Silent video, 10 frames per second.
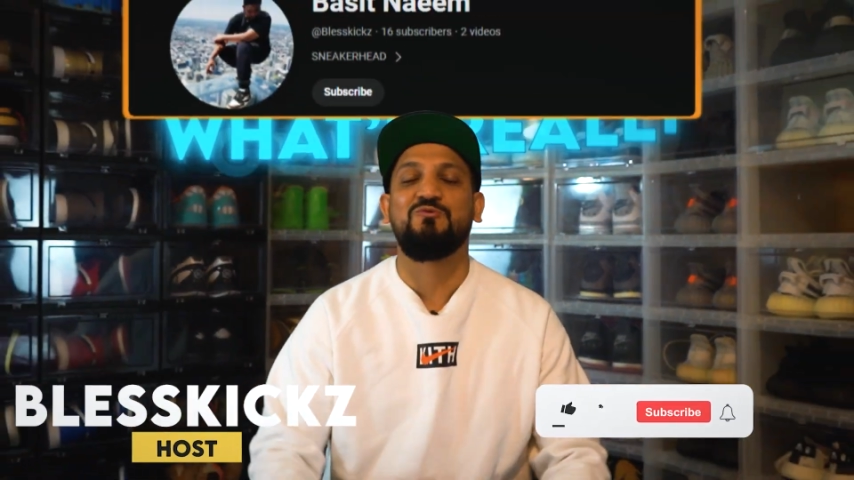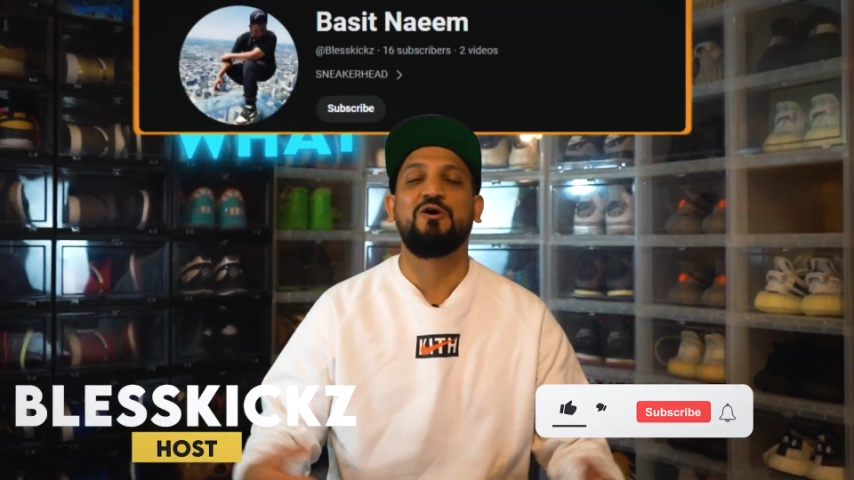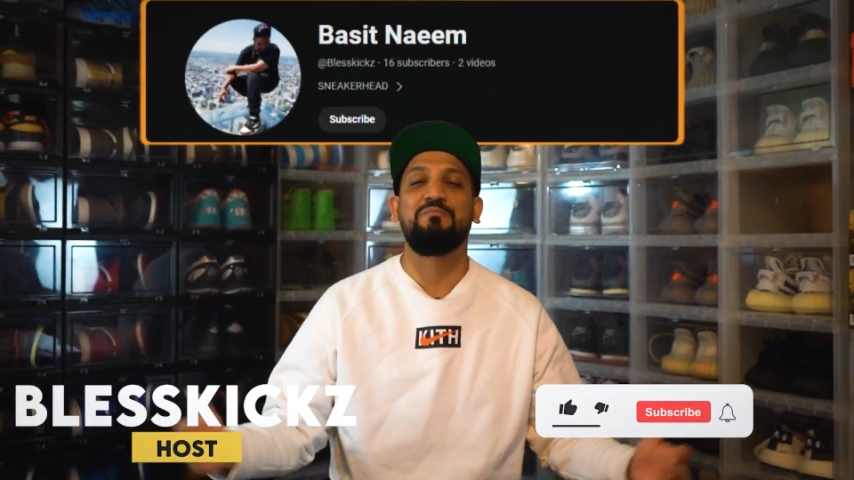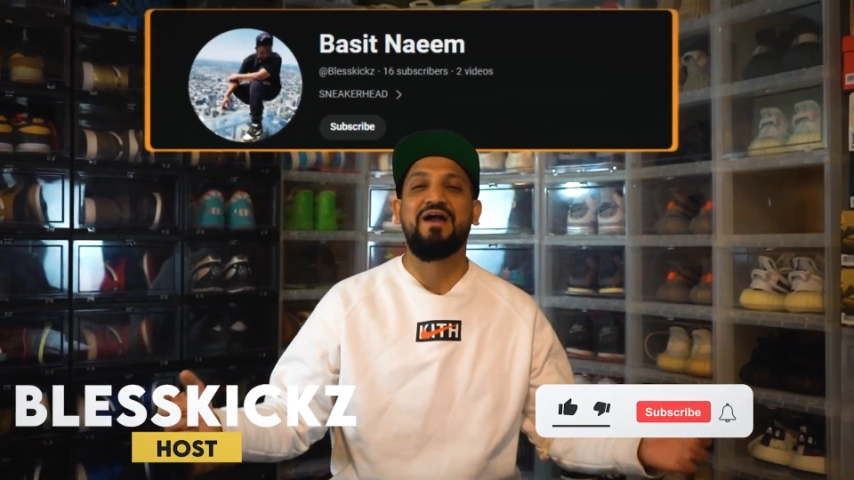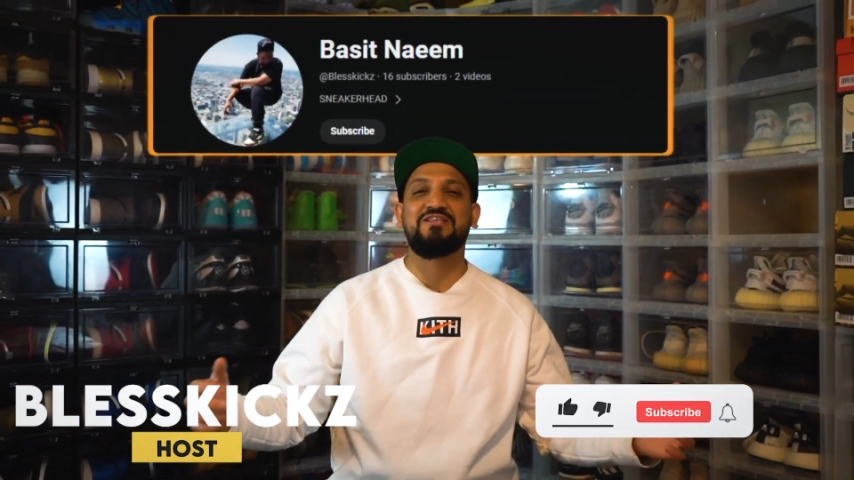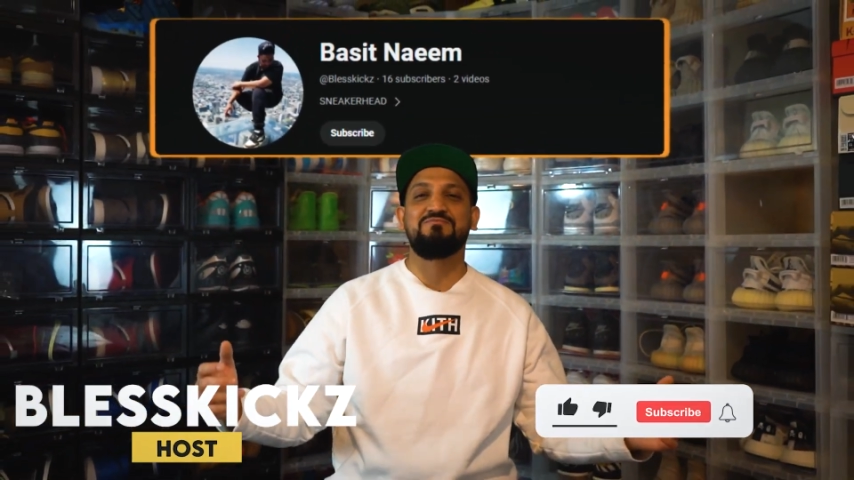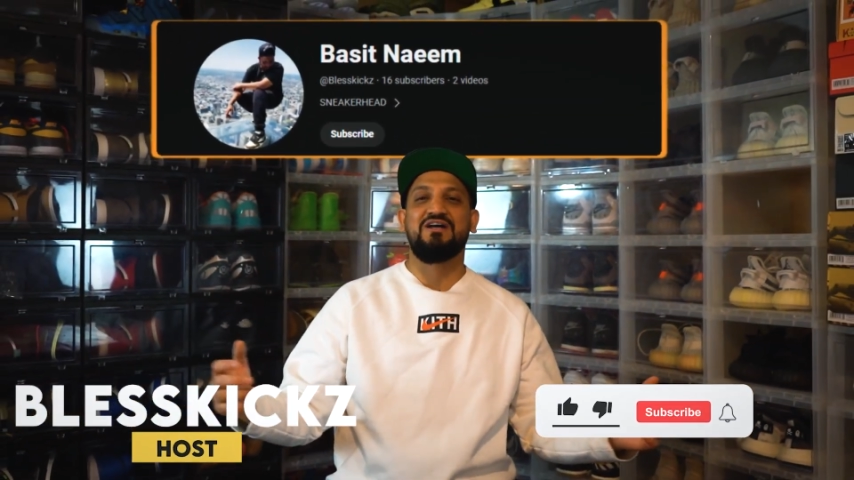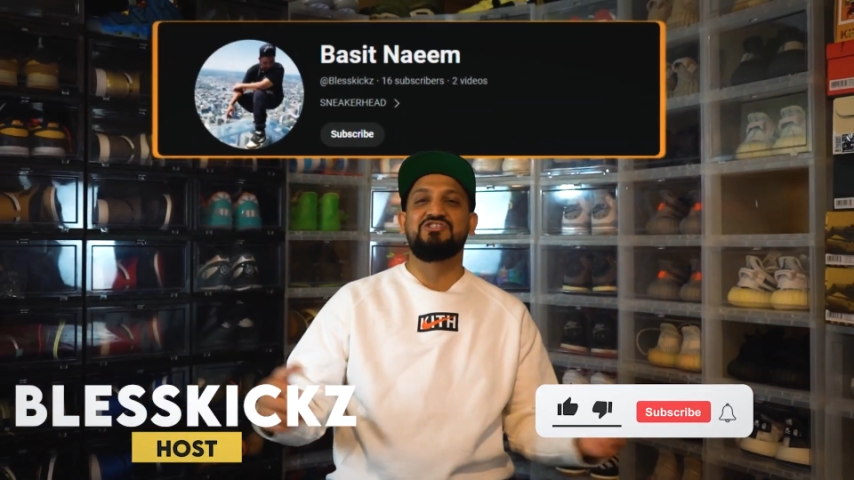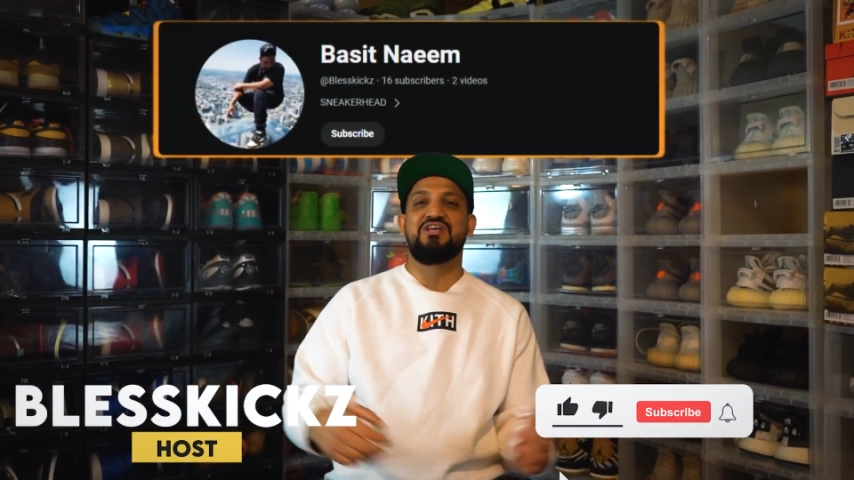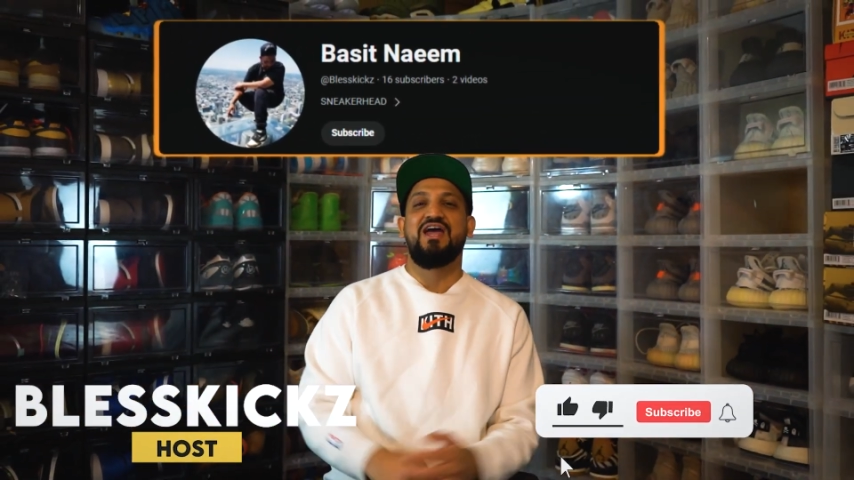Welcome back to
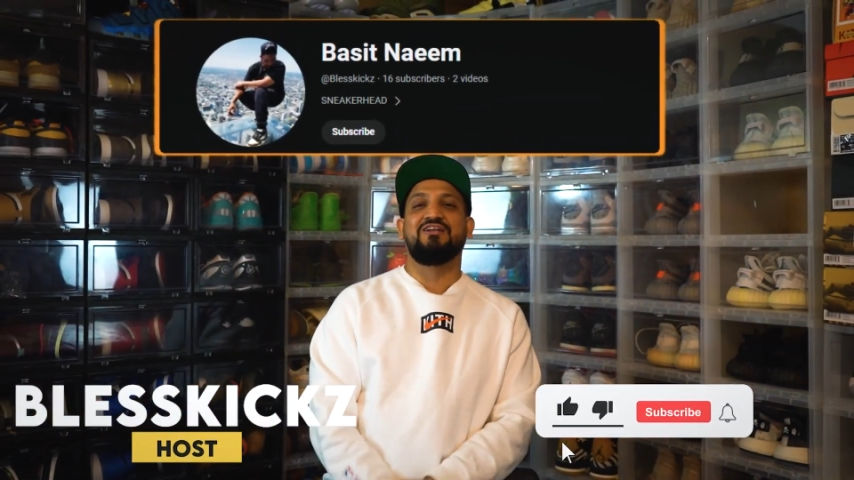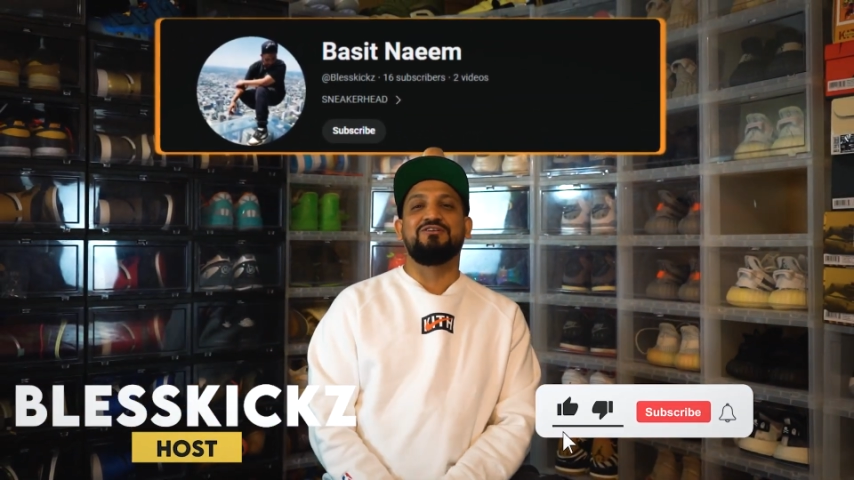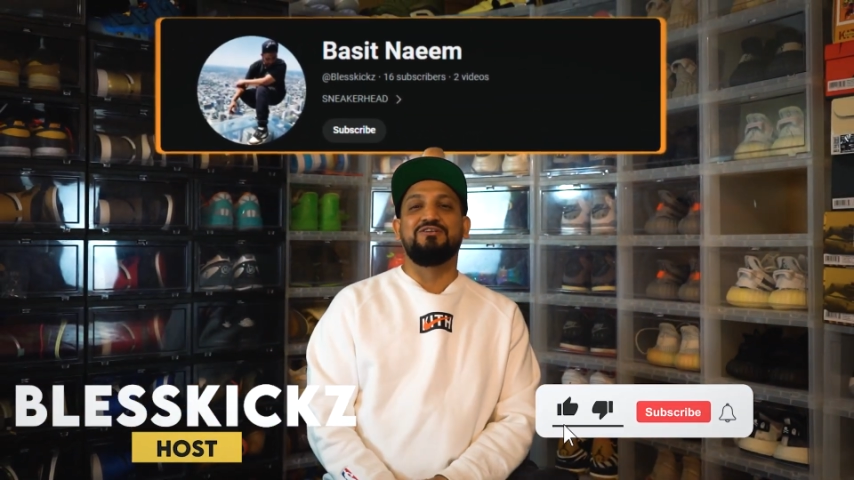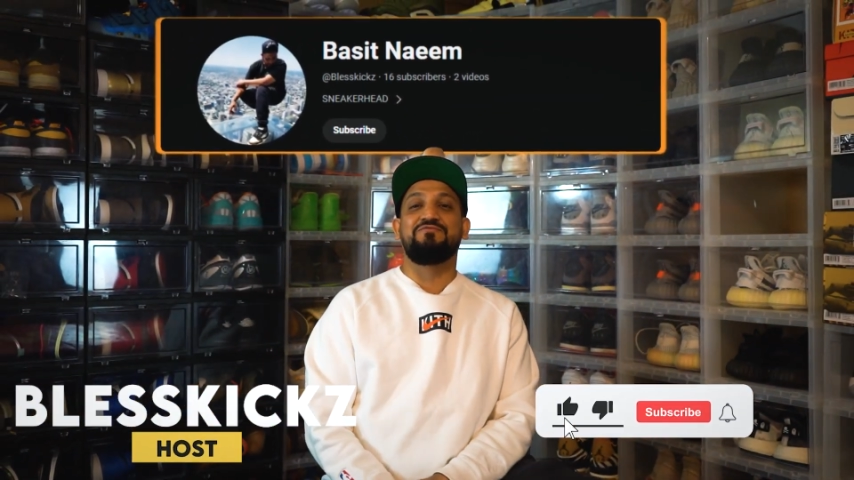my channel.